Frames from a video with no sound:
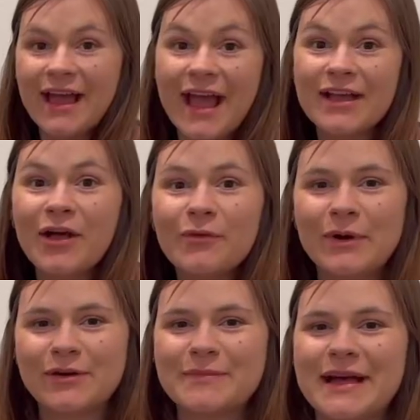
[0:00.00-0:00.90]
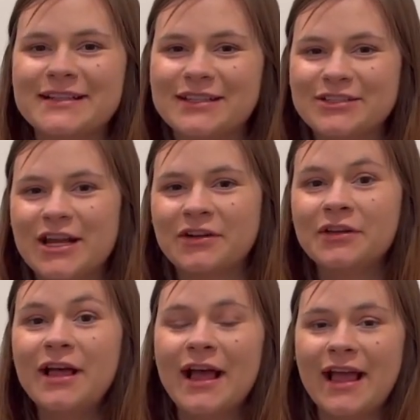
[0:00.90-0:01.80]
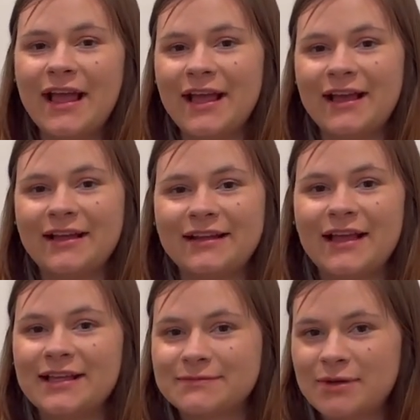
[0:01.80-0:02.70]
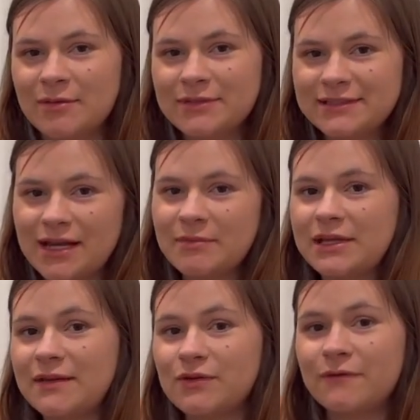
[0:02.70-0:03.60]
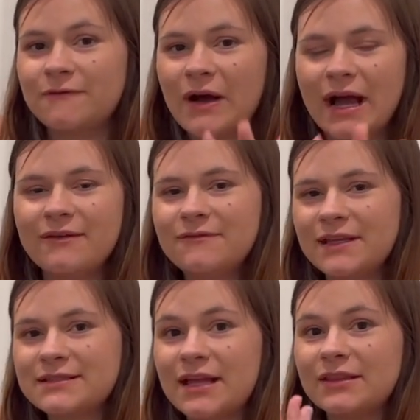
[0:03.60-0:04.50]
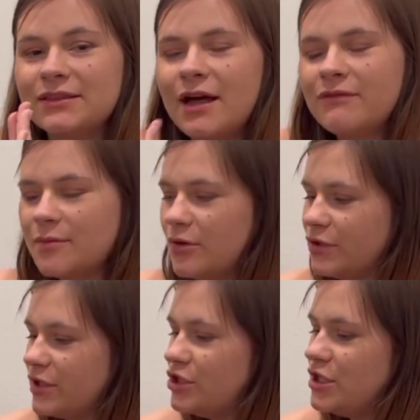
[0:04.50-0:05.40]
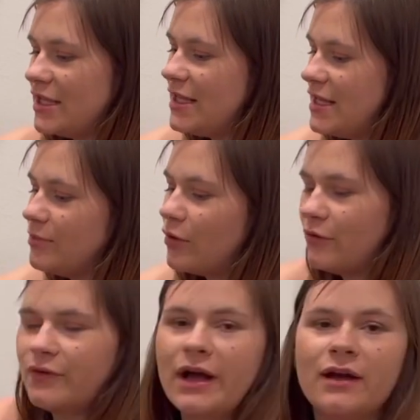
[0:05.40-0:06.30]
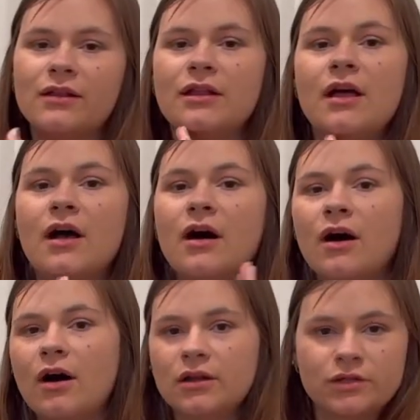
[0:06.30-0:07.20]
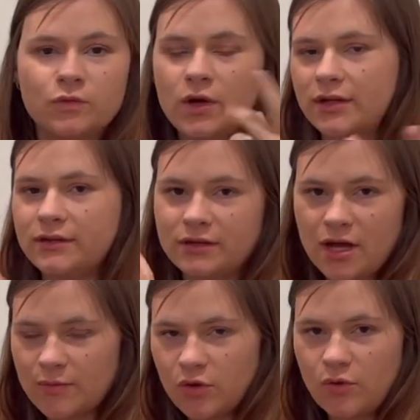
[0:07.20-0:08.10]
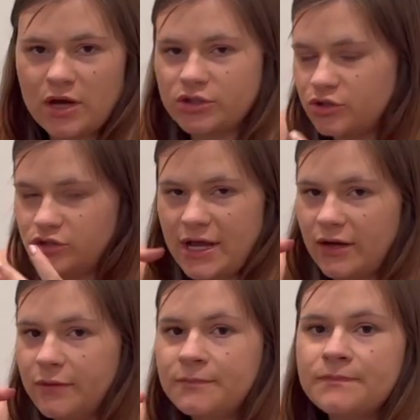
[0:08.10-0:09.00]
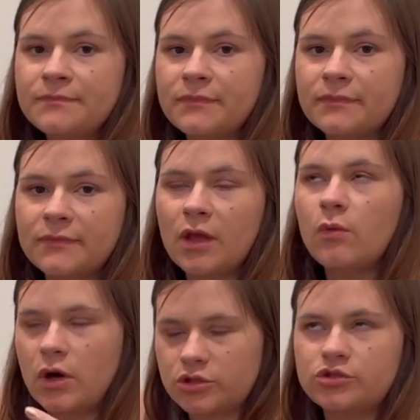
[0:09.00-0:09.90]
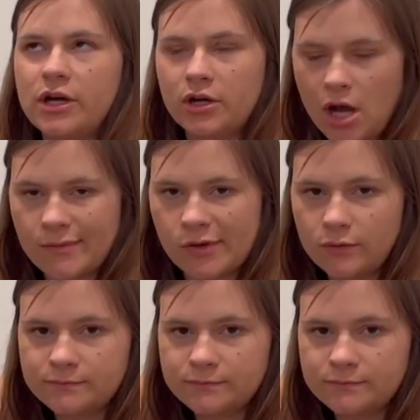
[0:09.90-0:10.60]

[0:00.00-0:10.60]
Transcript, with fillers: Hey y'all, welcome back to the channel. And as promised, I'm gonna give you five things I love about the GE Profile all-in-one combo washer dryer, washer dryer combo.